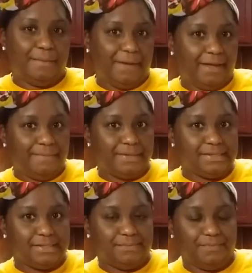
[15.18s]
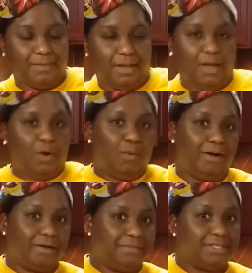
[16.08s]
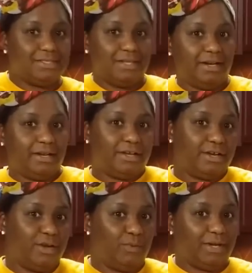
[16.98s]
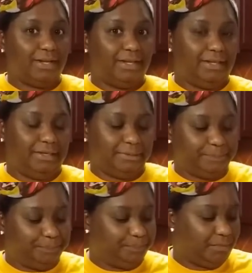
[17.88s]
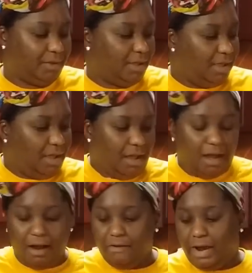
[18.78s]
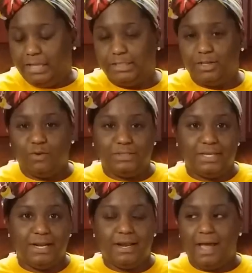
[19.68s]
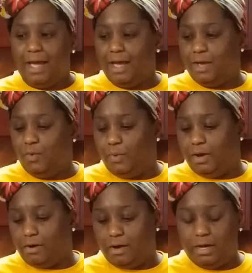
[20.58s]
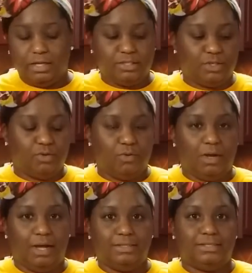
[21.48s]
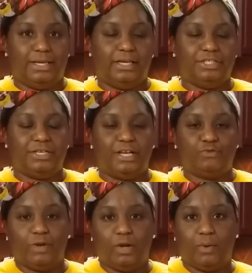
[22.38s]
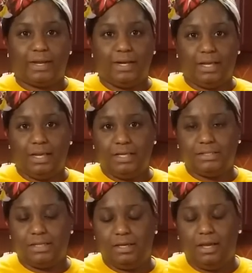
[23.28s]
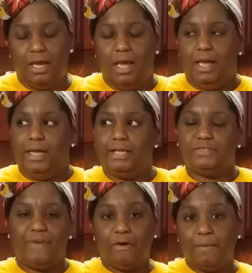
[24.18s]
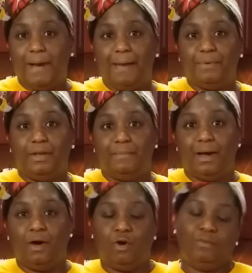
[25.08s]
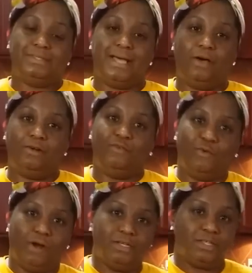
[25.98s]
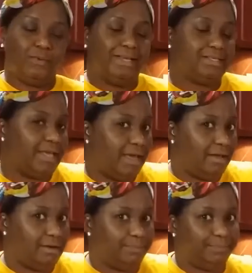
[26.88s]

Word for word: babies. Welcome to Sunday Cooking with Kalila. All right, so tonight we're going to do a dish that's really quick and easy. It's very popular in my hometown of New Orleans, Louisiana.